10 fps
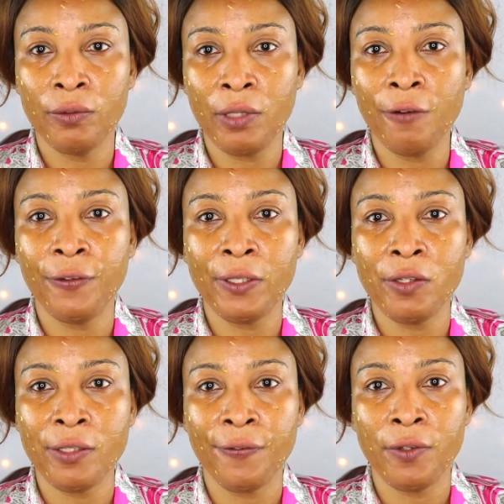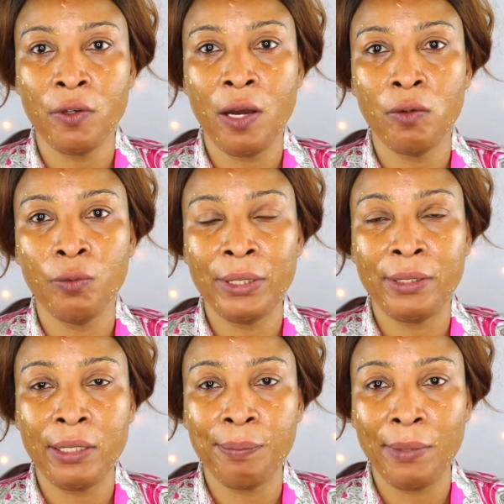now, for those of you with
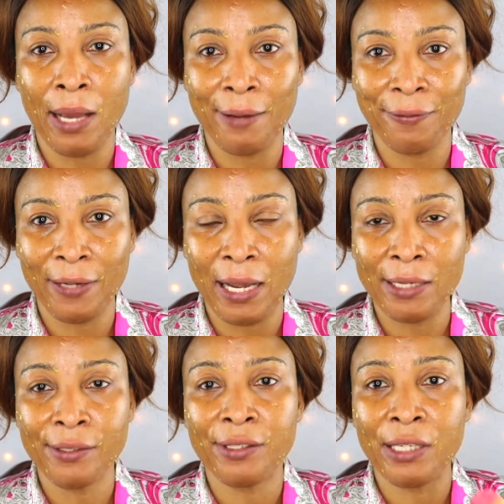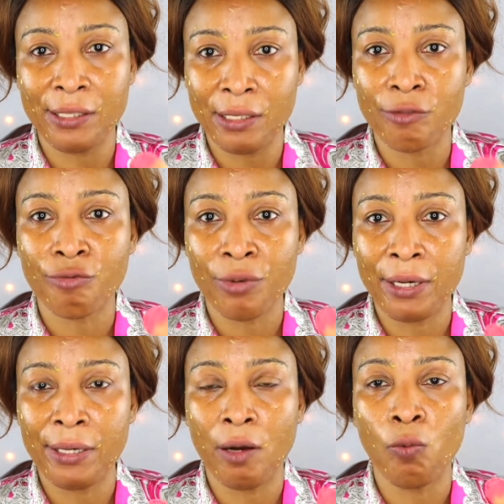deep laugh lines, this is
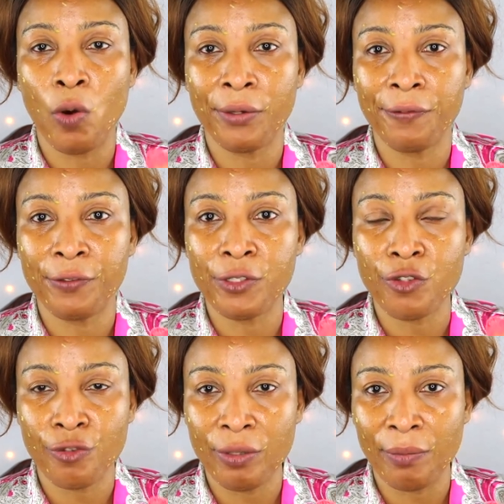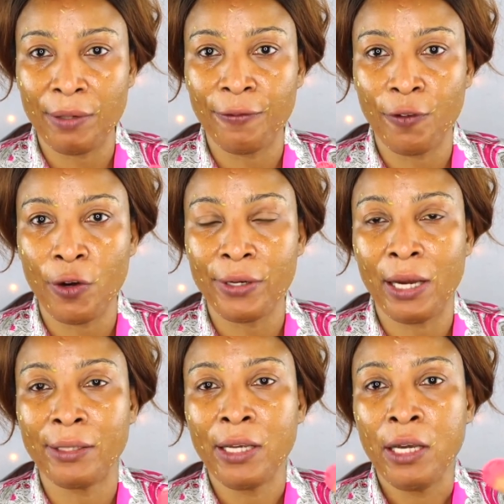really a wonderful treatment for
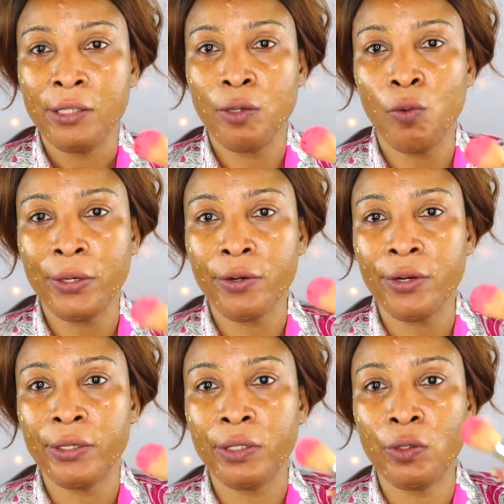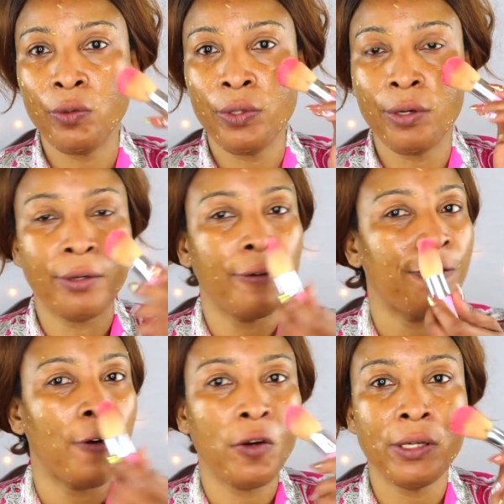that. So what you're going to do, you're going to
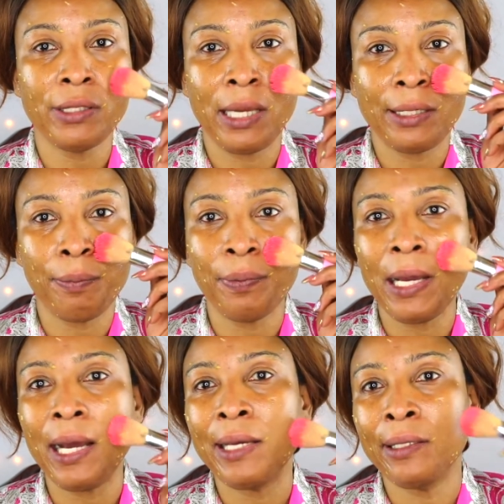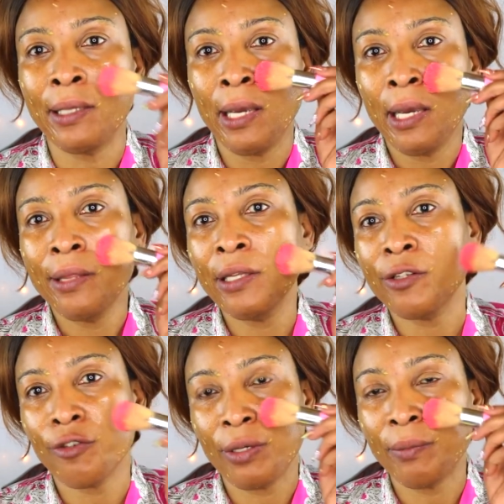focus and applying the
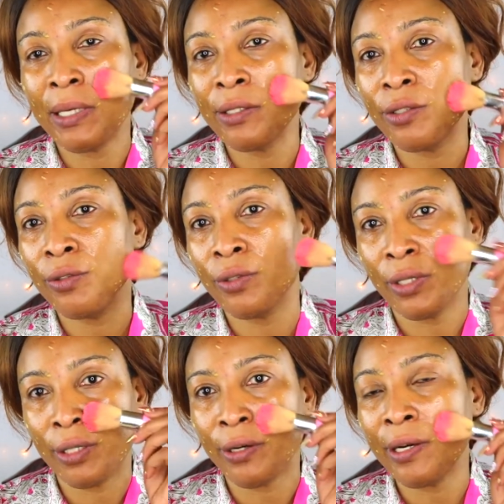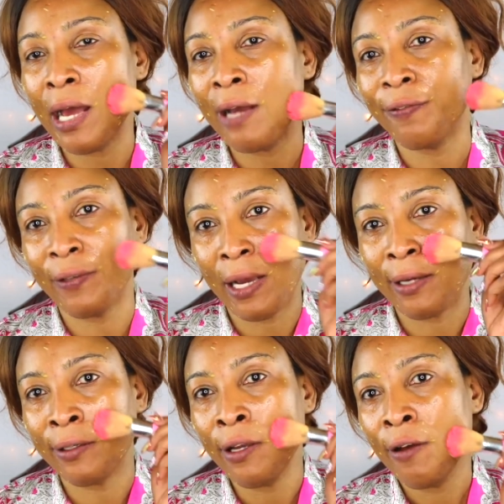treatment to your laugh
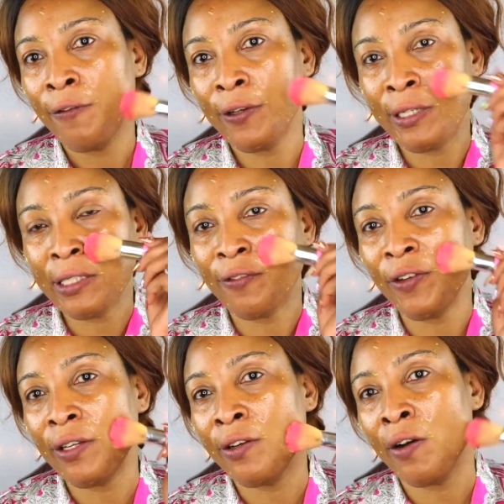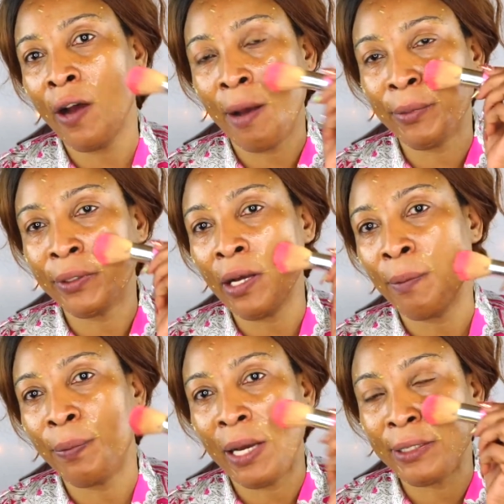line. For this video, I'm going to
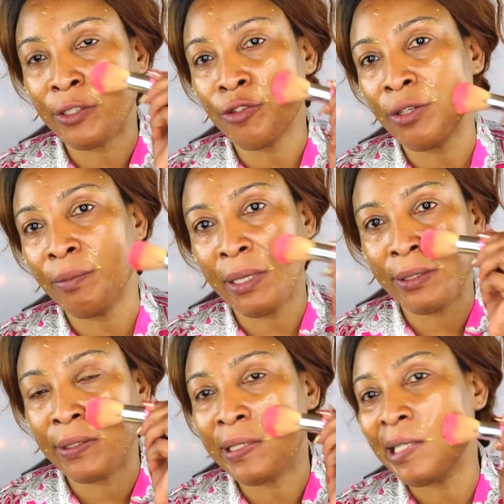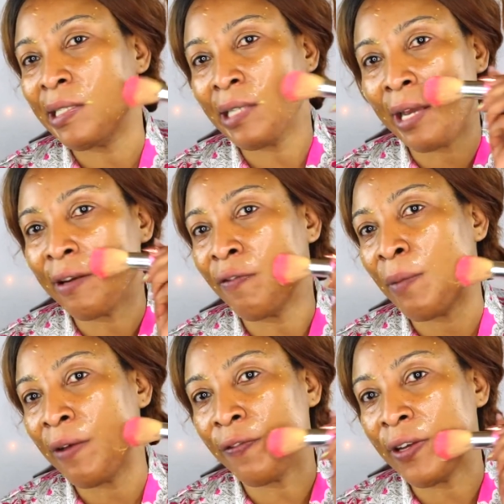apply the treatment to this side of
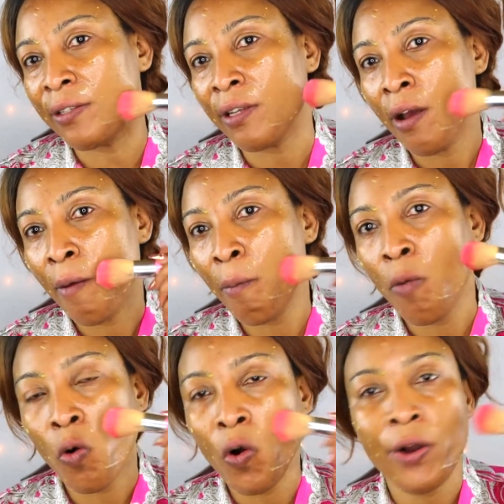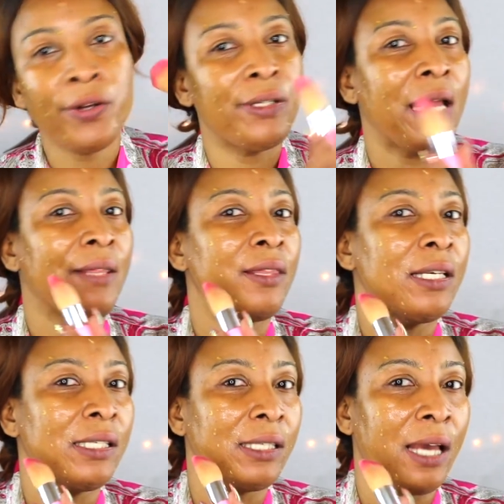my face more than
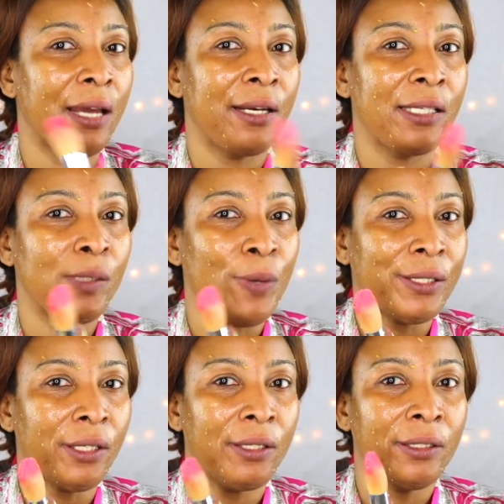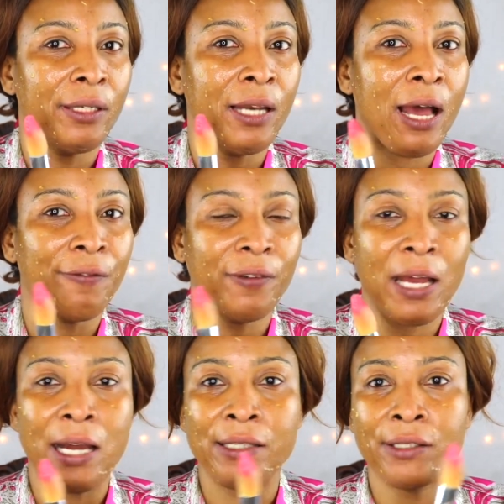this side, especially the laugh
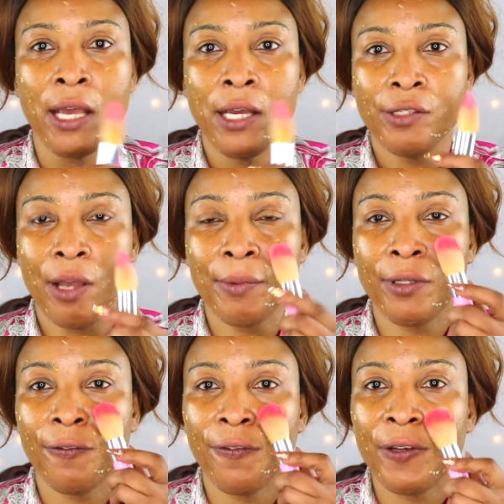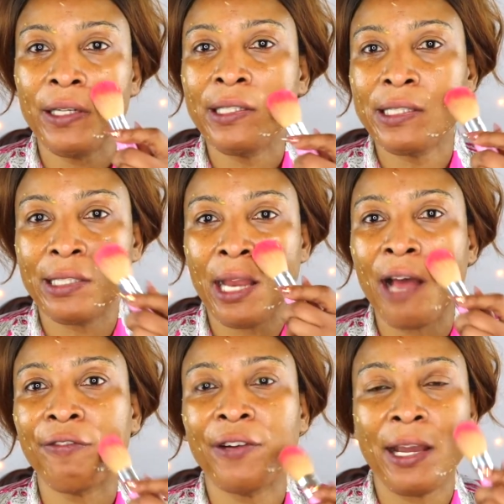lines. So I'm going to fill this
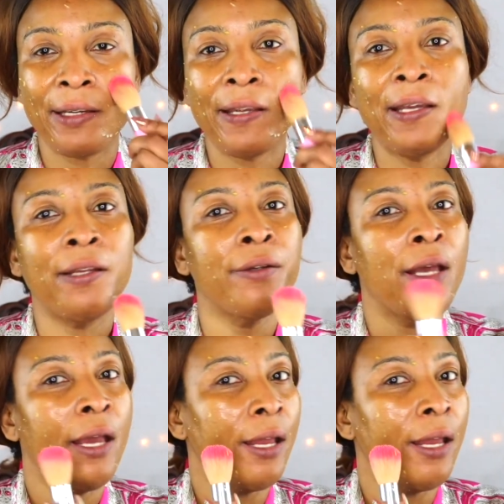laugh line in.